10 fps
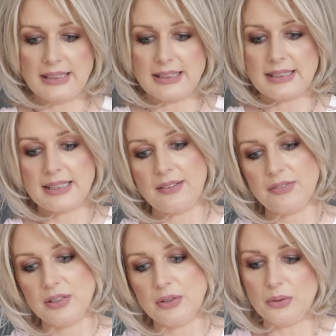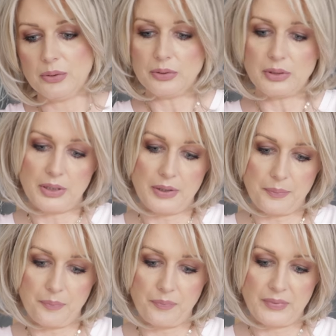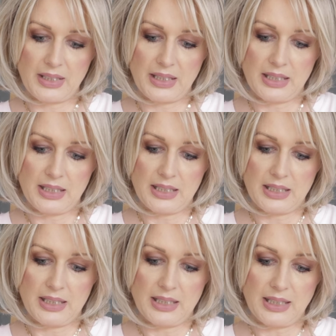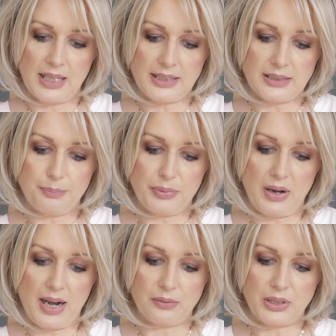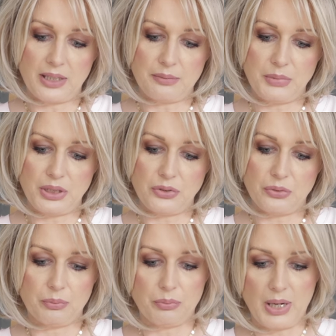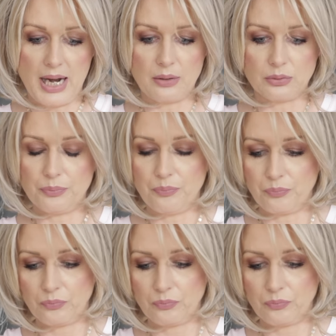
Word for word: Let's have a look. Light brown and medium brown.